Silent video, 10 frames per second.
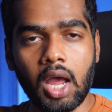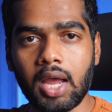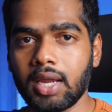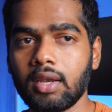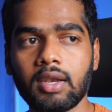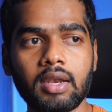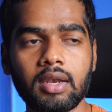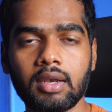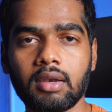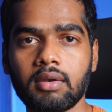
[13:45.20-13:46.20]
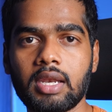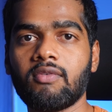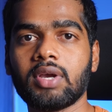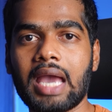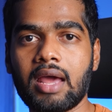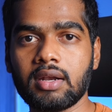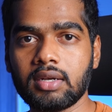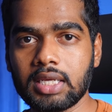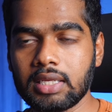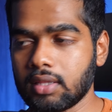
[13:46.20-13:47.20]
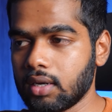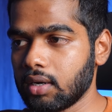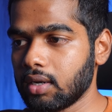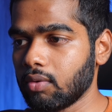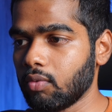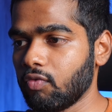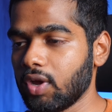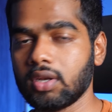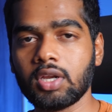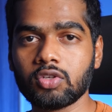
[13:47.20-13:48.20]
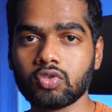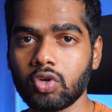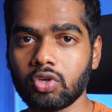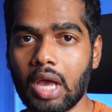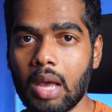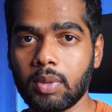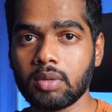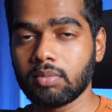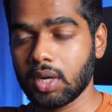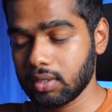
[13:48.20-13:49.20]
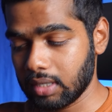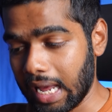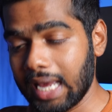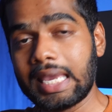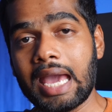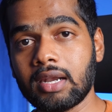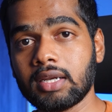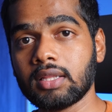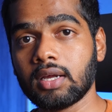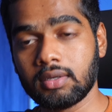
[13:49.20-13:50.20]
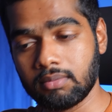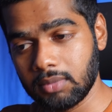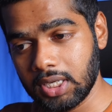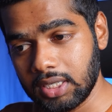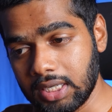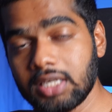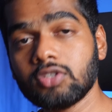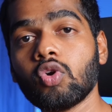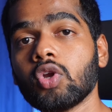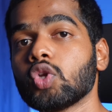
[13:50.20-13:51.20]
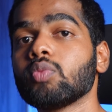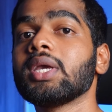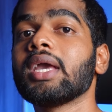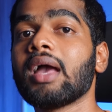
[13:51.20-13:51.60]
I never guarantee that when it is going to happen, but I guarantee that it is going to be